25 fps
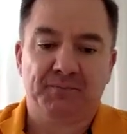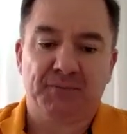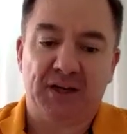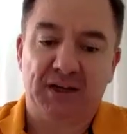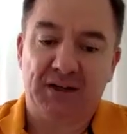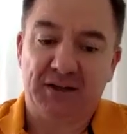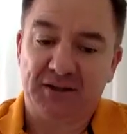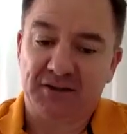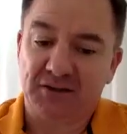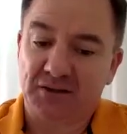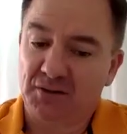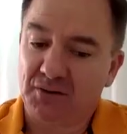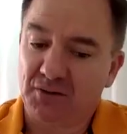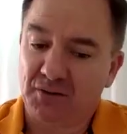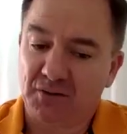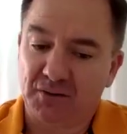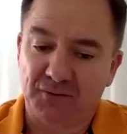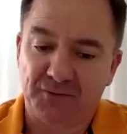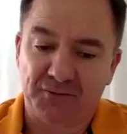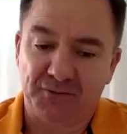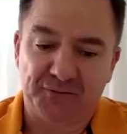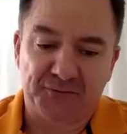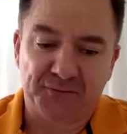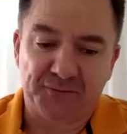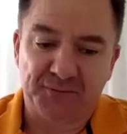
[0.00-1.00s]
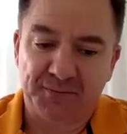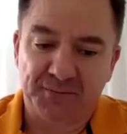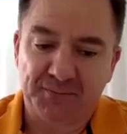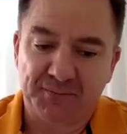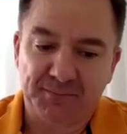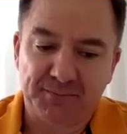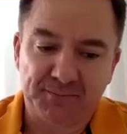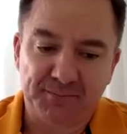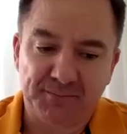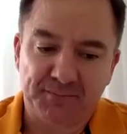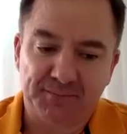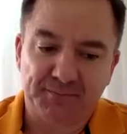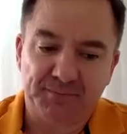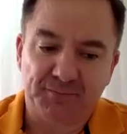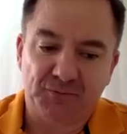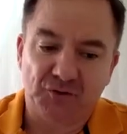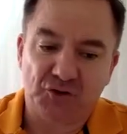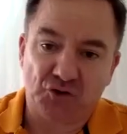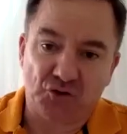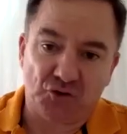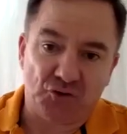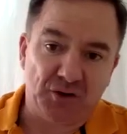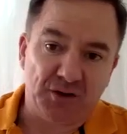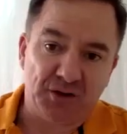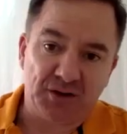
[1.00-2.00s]
And there's a lot of
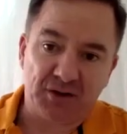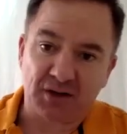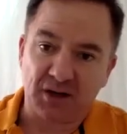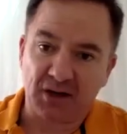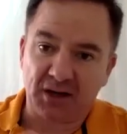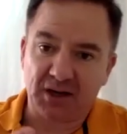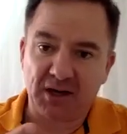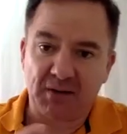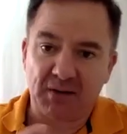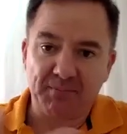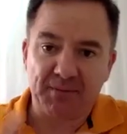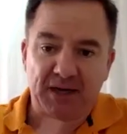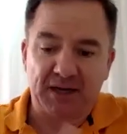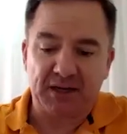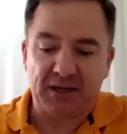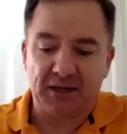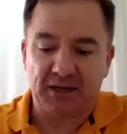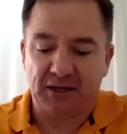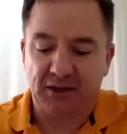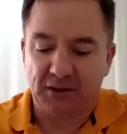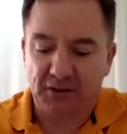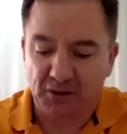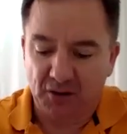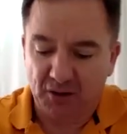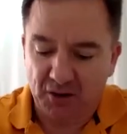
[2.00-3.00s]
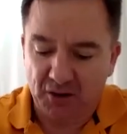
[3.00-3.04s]
joy that can come back into your